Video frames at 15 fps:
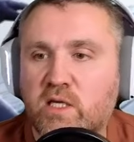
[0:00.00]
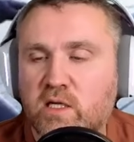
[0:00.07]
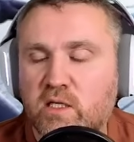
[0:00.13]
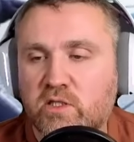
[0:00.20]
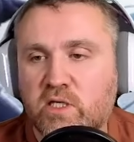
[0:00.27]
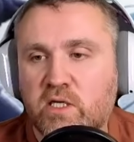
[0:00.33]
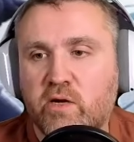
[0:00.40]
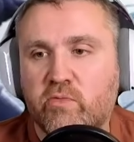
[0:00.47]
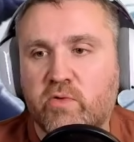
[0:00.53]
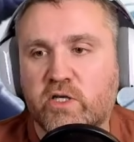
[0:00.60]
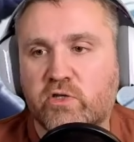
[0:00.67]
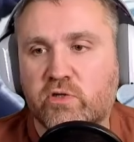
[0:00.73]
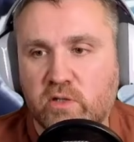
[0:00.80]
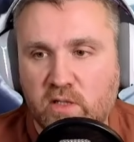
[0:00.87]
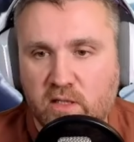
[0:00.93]

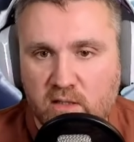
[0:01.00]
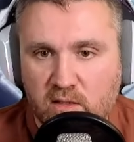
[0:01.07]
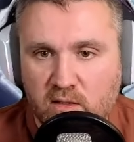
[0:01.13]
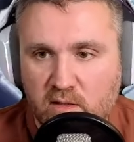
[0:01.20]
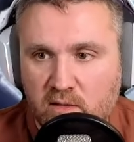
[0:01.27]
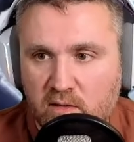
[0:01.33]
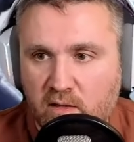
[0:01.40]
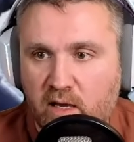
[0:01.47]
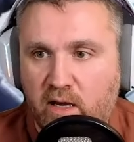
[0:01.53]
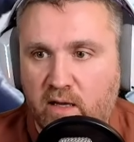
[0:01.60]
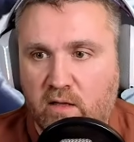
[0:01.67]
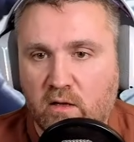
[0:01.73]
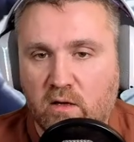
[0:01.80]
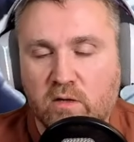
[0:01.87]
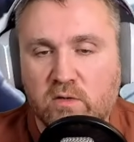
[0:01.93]
generation
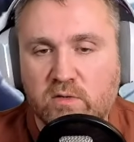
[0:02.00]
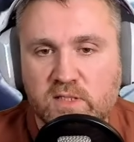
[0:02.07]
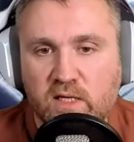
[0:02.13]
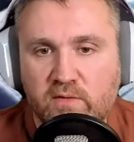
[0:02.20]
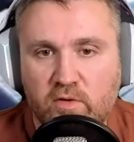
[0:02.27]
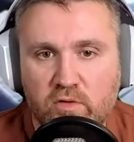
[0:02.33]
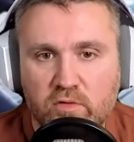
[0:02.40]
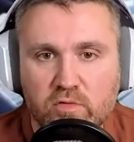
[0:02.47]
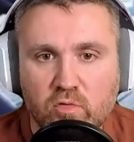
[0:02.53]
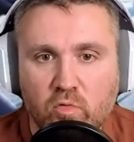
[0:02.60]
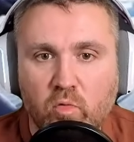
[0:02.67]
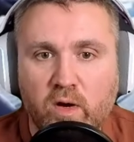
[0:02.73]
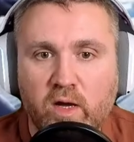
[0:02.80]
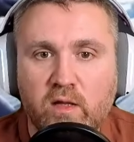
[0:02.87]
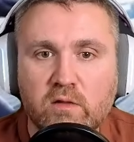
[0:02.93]
7. So
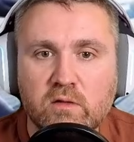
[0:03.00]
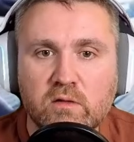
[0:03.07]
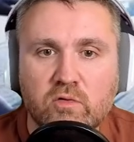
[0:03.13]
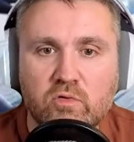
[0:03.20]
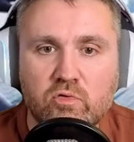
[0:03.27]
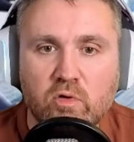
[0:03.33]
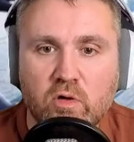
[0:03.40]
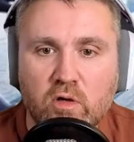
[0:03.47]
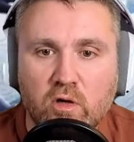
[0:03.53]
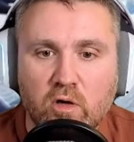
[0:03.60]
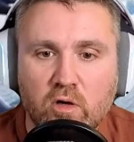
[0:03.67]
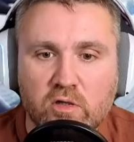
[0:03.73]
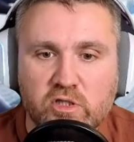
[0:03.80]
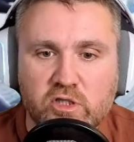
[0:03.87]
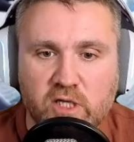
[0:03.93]
when you
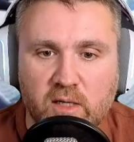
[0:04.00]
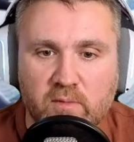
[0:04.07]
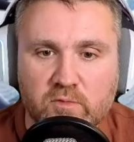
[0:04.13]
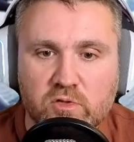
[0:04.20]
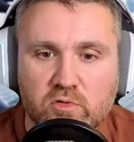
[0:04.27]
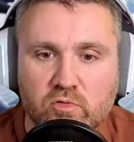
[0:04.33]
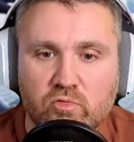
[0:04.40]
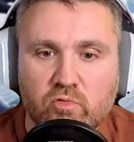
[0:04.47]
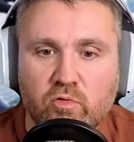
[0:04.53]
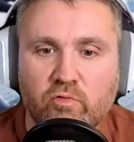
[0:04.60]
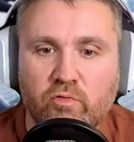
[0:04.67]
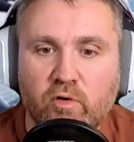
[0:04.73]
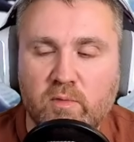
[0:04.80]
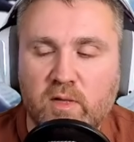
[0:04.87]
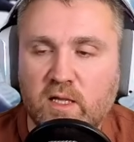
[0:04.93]
unlock charms to go
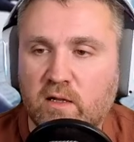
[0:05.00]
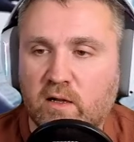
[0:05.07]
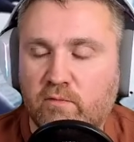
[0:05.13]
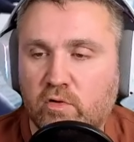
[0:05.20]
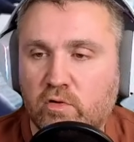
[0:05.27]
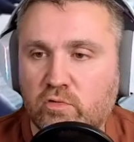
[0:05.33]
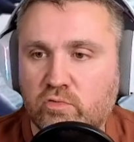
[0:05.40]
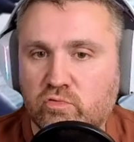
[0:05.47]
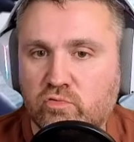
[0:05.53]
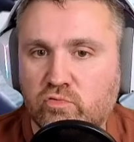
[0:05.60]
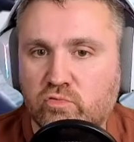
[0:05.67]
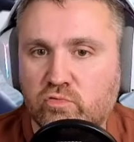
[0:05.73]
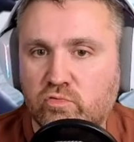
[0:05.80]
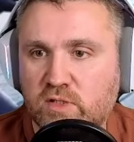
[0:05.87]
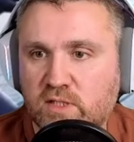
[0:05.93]
from 11
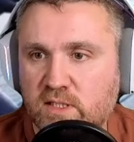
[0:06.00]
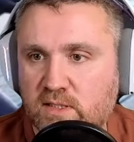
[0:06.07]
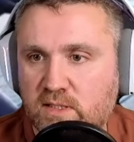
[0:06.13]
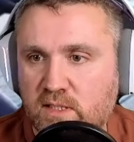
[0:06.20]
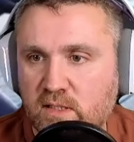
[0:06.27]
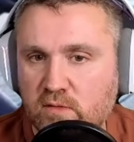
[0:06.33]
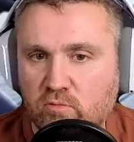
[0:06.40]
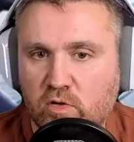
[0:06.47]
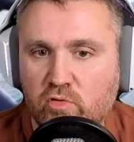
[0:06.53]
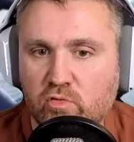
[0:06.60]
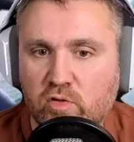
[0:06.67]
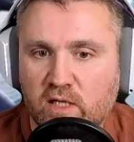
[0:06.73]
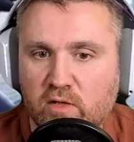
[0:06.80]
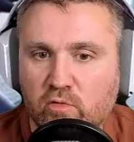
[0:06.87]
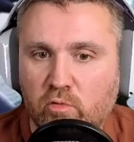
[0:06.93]
to 16, when you
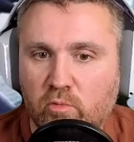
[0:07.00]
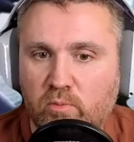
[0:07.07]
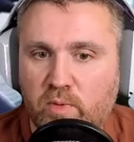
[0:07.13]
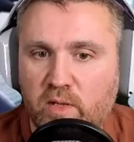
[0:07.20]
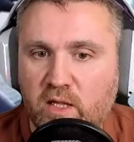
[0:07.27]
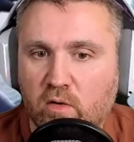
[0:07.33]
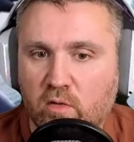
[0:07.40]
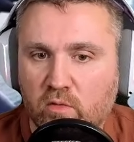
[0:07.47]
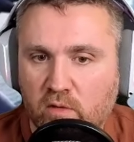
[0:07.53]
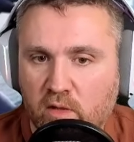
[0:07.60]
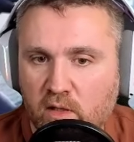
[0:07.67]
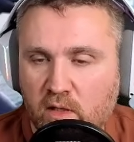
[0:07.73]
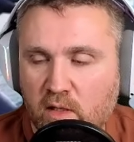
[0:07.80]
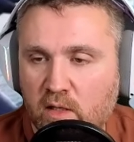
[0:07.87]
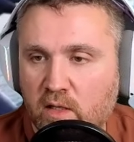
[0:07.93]
can go beyond
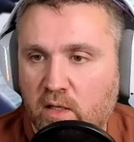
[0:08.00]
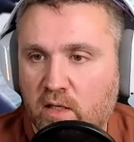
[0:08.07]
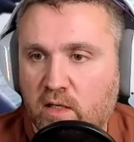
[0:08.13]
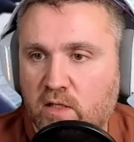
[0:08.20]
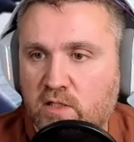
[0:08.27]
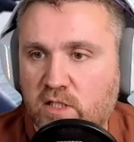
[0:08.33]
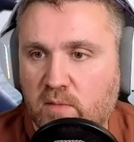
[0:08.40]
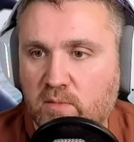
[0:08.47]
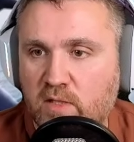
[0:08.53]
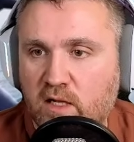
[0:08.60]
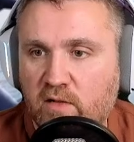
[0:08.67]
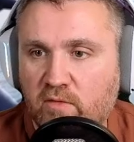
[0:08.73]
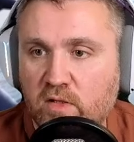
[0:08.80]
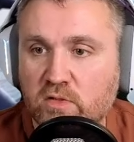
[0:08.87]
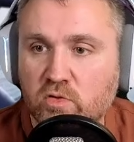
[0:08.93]
charm
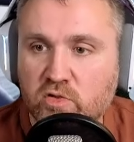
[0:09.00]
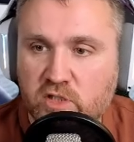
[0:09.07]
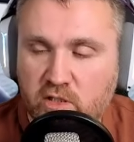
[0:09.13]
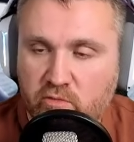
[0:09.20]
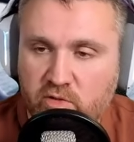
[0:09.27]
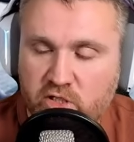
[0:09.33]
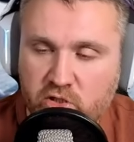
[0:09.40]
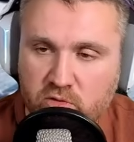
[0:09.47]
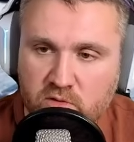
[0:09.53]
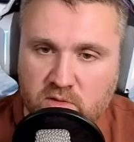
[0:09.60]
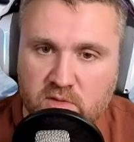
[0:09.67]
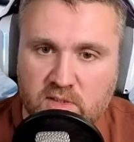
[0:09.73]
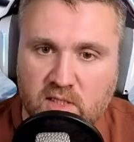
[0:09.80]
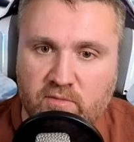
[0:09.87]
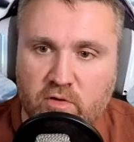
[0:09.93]
11, so generation
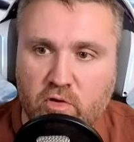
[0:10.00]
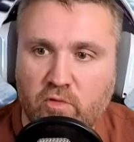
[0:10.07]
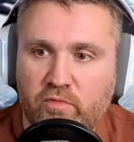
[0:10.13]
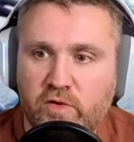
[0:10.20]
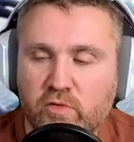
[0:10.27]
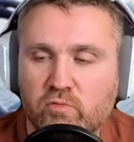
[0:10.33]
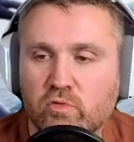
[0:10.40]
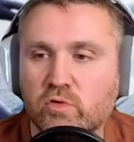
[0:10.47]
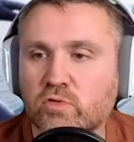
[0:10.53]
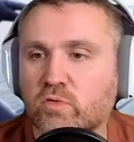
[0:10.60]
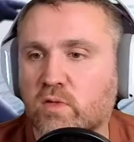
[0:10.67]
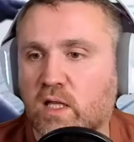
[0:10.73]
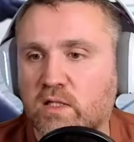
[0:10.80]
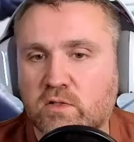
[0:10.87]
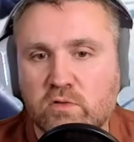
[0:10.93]
7 of heroes. So
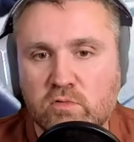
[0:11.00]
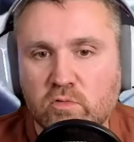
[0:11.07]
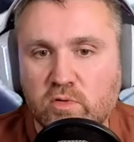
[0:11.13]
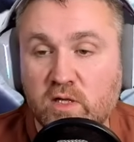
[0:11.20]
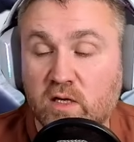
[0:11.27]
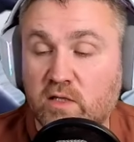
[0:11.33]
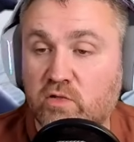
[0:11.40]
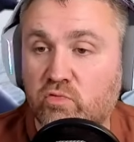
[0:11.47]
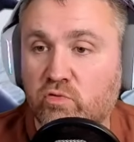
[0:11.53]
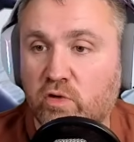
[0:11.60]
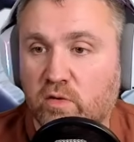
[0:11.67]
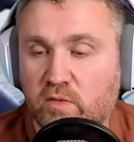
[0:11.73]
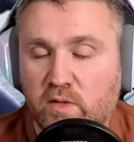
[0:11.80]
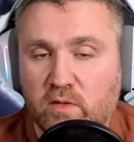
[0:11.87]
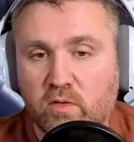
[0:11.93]
that's nearly 2
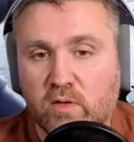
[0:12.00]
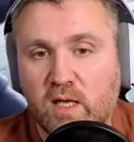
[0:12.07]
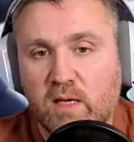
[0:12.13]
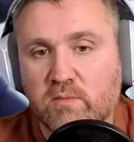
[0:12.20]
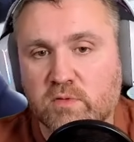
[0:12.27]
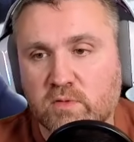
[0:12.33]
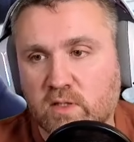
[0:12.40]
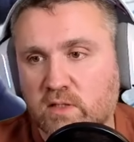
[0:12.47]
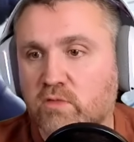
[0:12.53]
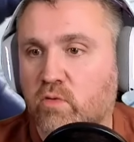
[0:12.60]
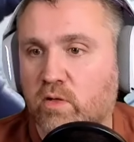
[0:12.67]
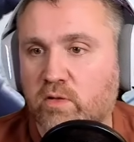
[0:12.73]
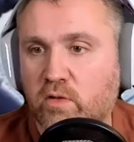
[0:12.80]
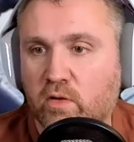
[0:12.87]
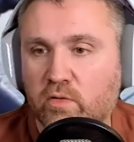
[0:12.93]
years in the game. So that's
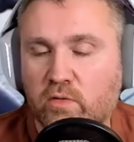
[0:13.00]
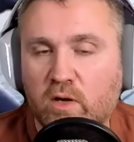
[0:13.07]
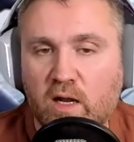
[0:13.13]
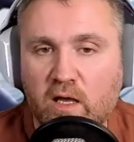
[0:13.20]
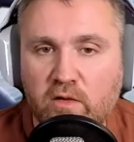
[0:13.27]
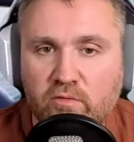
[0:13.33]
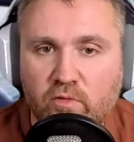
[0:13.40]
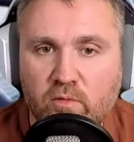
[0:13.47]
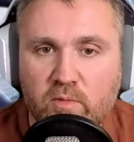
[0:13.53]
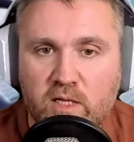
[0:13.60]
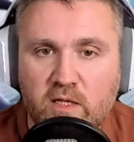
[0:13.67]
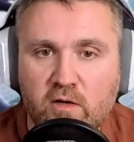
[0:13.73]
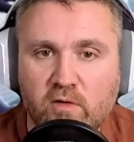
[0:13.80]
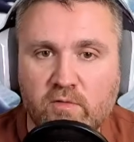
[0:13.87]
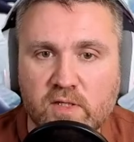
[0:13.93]
quite down the line for
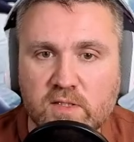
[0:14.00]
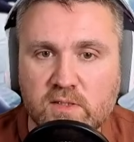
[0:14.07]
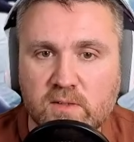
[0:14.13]
many of us.